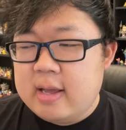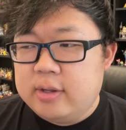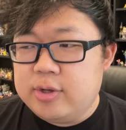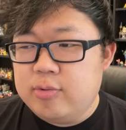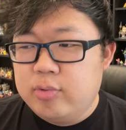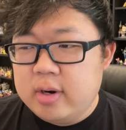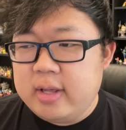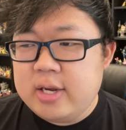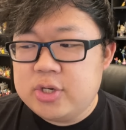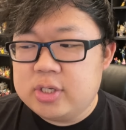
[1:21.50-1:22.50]
You
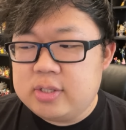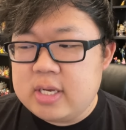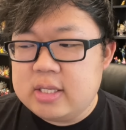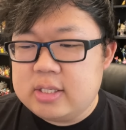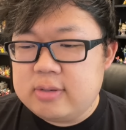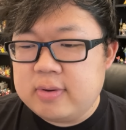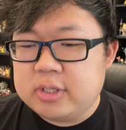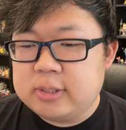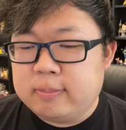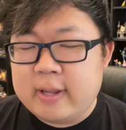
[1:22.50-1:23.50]
really just need to
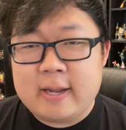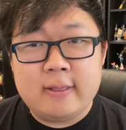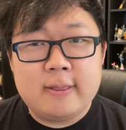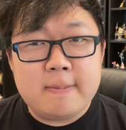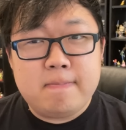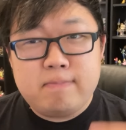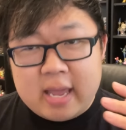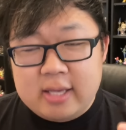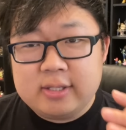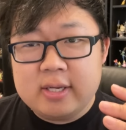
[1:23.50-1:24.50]
explain the
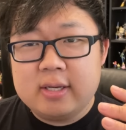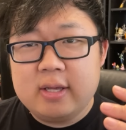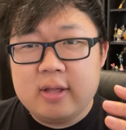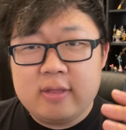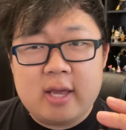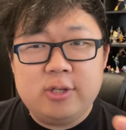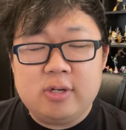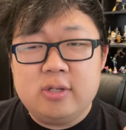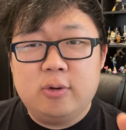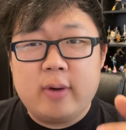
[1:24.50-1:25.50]
basic things you
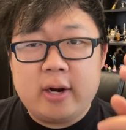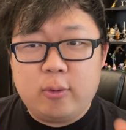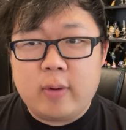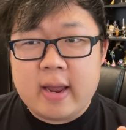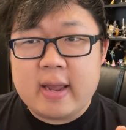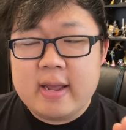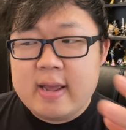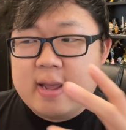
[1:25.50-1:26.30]
need to right away,